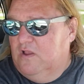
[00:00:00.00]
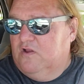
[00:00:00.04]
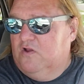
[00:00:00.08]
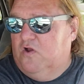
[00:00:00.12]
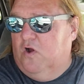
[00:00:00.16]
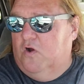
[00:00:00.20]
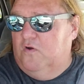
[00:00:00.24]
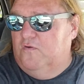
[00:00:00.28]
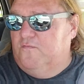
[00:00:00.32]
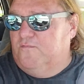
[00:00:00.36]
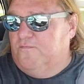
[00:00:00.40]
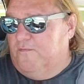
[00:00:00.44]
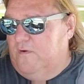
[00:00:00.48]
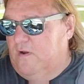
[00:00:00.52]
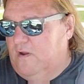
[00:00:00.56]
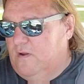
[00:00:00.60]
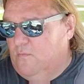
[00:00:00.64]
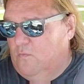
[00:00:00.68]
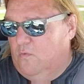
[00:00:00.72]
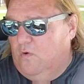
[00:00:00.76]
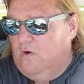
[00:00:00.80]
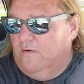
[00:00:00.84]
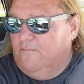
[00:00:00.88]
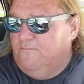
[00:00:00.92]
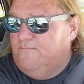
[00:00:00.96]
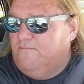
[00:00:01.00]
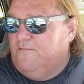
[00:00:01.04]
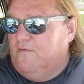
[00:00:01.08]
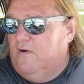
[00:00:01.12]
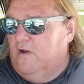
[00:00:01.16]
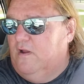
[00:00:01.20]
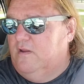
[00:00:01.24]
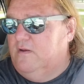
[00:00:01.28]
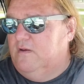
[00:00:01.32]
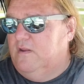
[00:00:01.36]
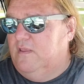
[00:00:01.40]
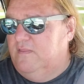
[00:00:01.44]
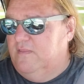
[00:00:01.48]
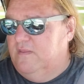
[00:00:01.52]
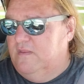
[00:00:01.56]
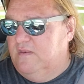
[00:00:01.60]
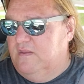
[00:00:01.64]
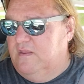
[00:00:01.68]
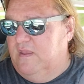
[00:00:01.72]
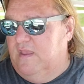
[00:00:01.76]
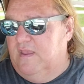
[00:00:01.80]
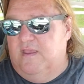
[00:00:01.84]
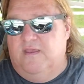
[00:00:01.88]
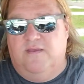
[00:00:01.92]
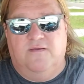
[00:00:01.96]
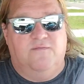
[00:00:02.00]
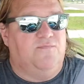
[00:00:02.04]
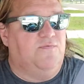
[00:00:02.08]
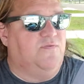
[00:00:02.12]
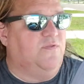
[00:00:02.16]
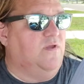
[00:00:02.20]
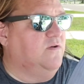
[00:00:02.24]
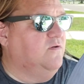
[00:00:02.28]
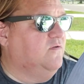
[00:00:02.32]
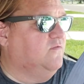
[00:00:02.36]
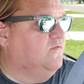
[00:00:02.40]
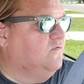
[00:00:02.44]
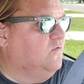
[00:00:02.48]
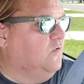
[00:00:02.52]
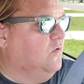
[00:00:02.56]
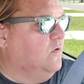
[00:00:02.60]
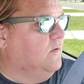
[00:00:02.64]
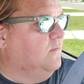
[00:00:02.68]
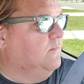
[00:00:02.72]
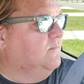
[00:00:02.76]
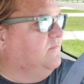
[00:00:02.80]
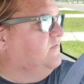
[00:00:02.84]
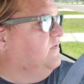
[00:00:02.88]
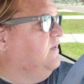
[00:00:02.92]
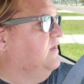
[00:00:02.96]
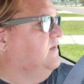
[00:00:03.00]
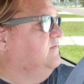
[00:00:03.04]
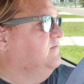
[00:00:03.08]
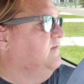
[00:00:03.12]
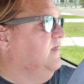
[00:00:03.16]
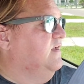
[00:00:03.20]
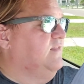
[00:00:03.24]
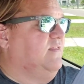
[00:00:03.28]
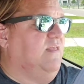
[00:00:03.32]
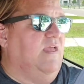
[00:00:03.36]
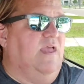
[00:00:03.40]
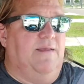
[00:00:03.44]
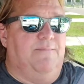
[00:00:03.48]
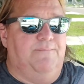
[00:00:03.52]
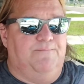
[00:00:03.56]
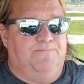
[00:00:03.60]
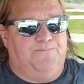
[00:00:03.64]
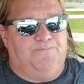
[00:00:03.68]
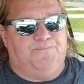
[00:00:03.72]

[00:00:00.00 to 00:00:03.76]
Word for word: cold front, warm front, and then you have thunderstorms, things like that.